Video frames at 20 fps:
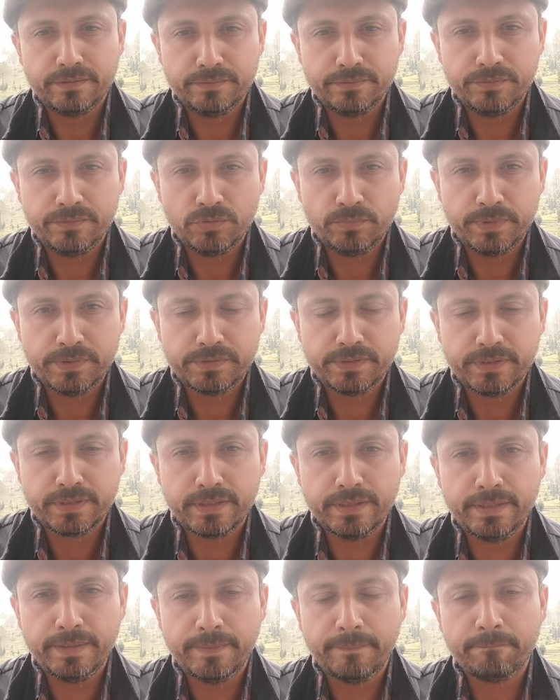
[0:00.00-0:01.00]
You
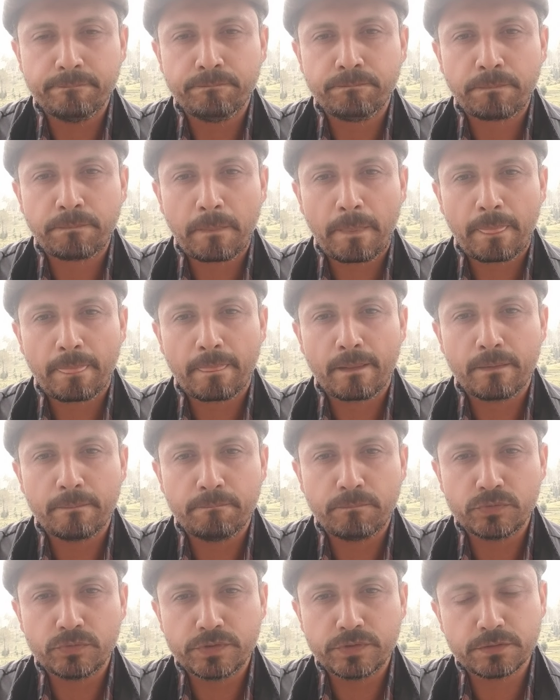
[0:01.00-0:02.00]
basically
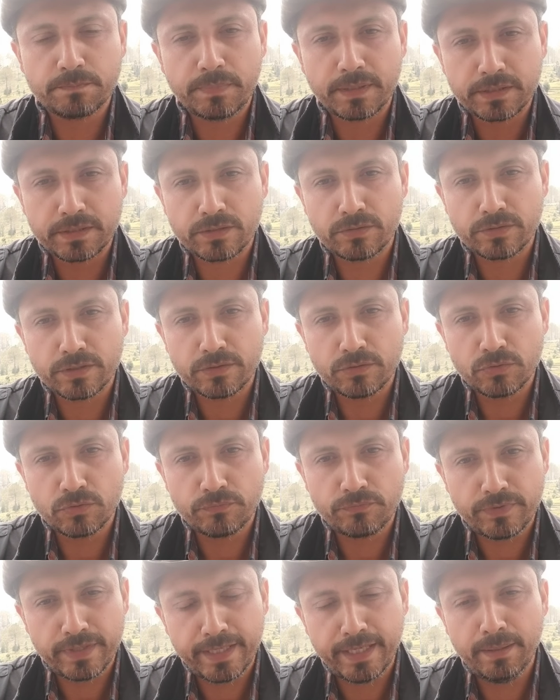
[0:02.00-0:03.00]
put this butter on a low
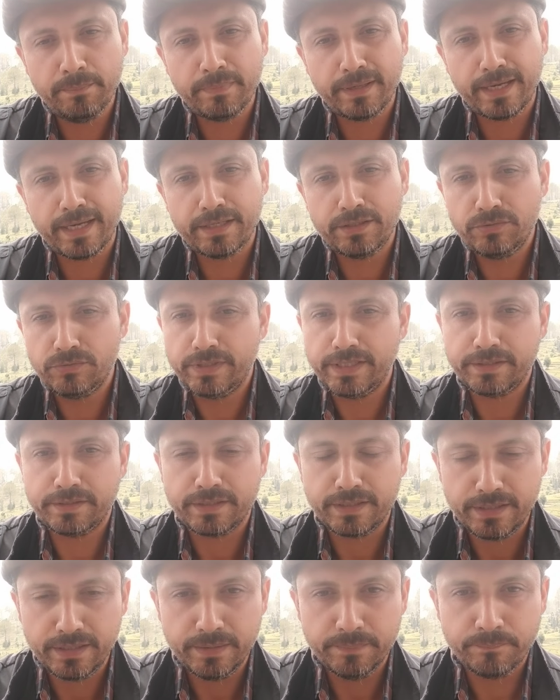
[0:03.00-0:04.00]
flame and you get
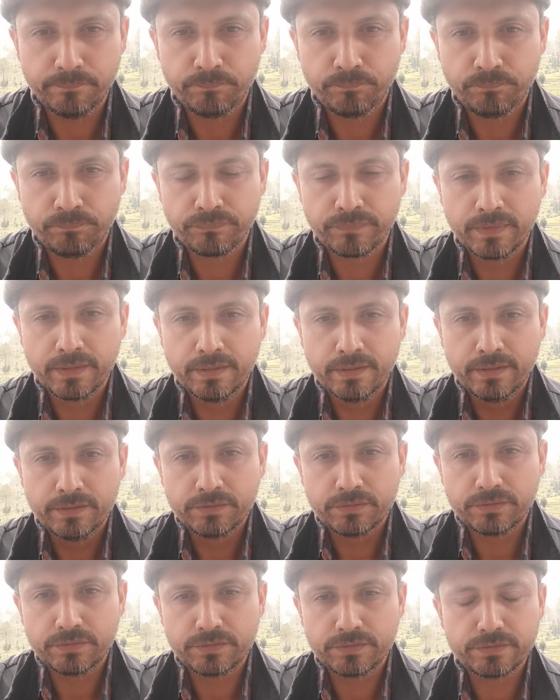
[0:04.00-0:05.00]
ghee.
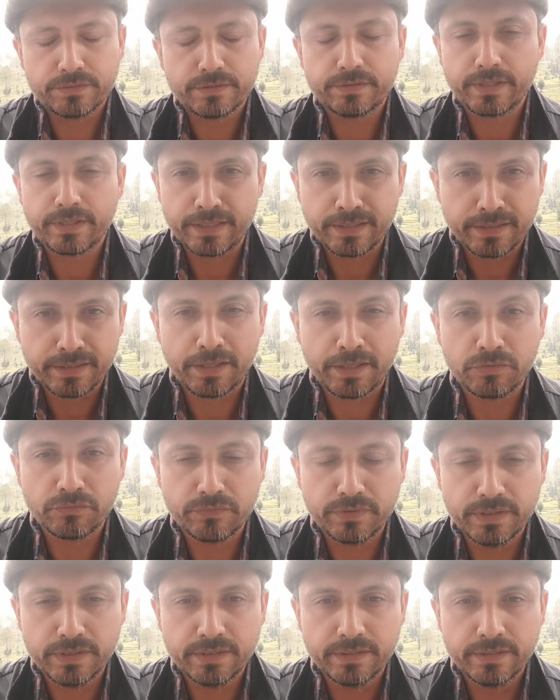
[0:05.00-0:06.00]
So this is the second kind of
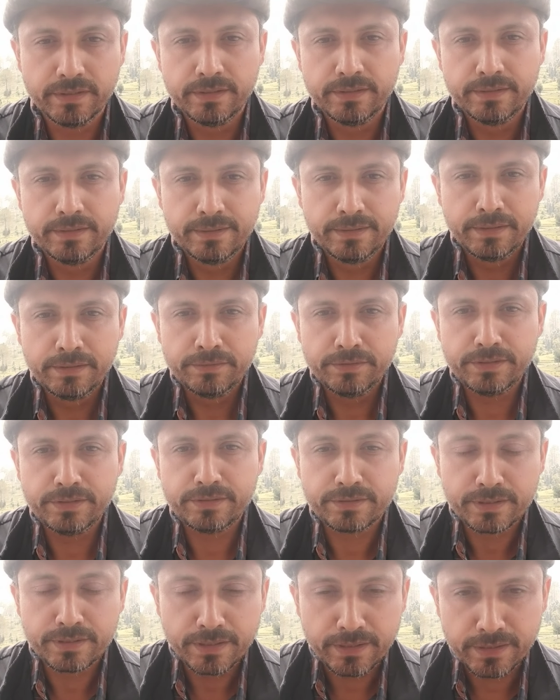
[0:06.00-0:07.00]
ghee. The
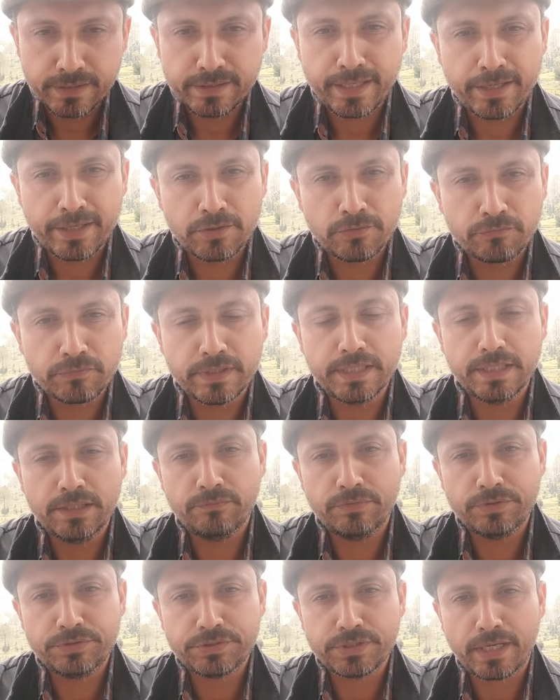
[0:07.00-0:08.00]
third kind of ghee,
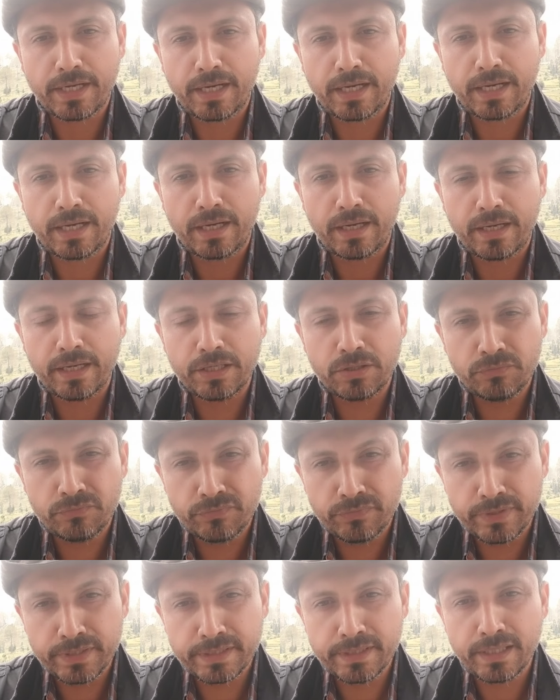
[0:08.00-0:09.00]
which
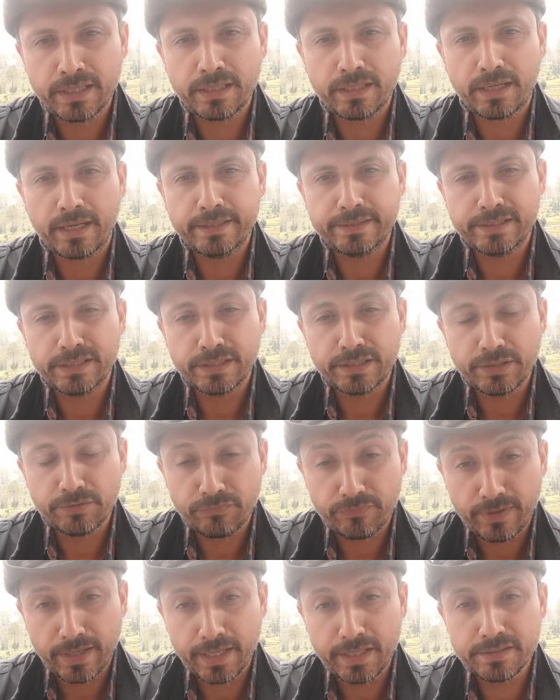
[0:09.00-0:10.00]
Ayurveda
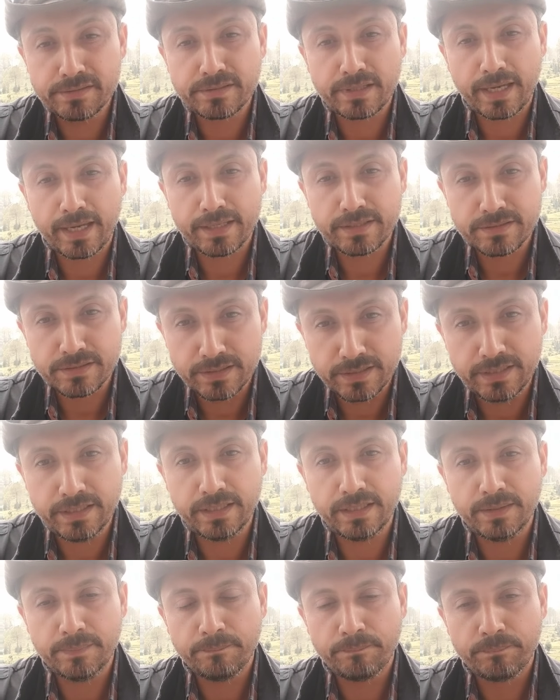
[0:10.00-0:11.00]
identifies as
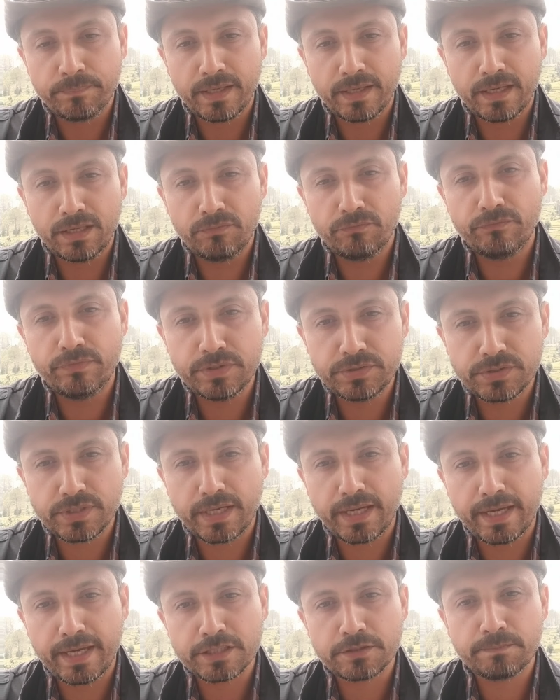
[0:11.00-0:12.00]
ghee and which
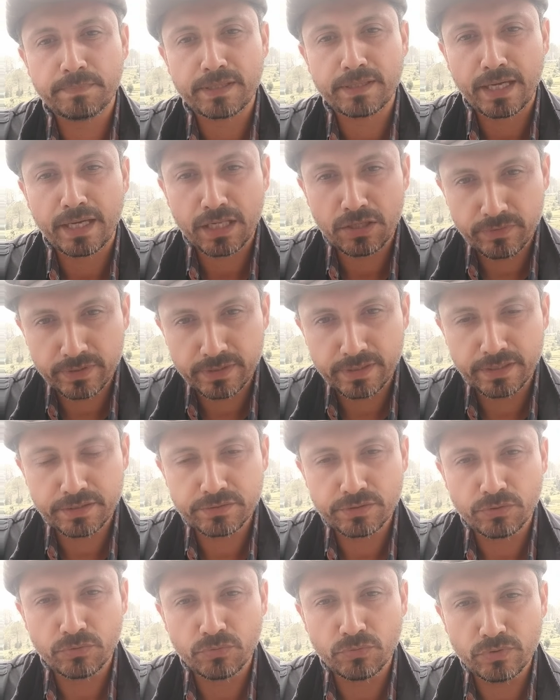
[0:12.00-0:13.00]
as per Ayurveda is
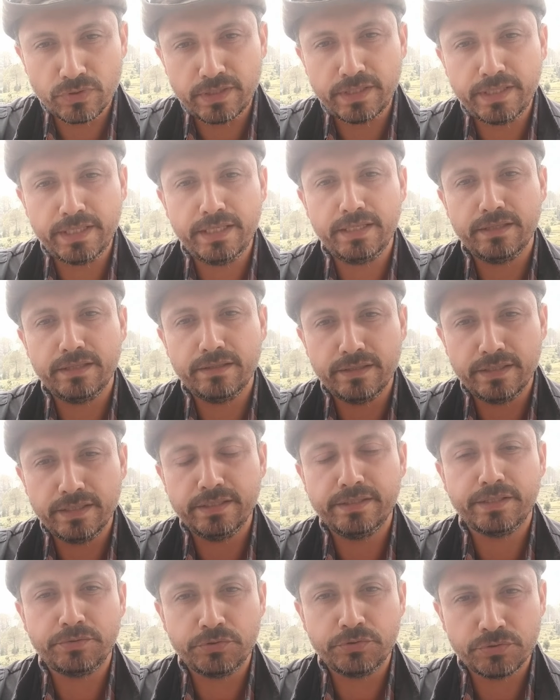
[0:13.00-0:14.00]
the only ghee
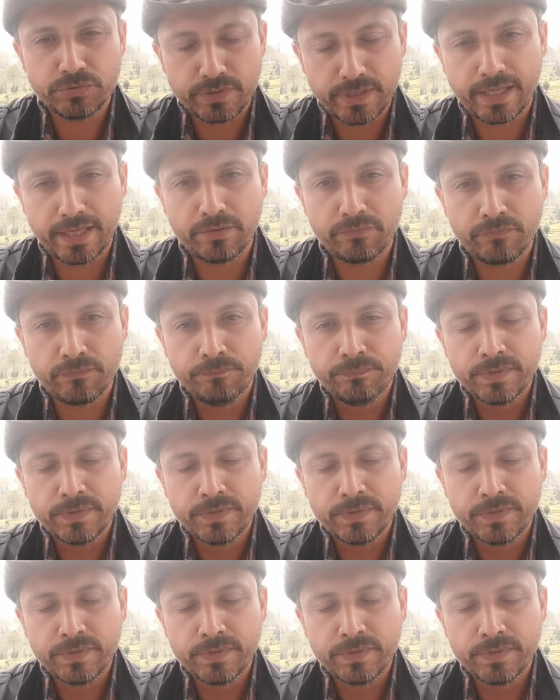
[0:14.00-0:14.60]
that you should have,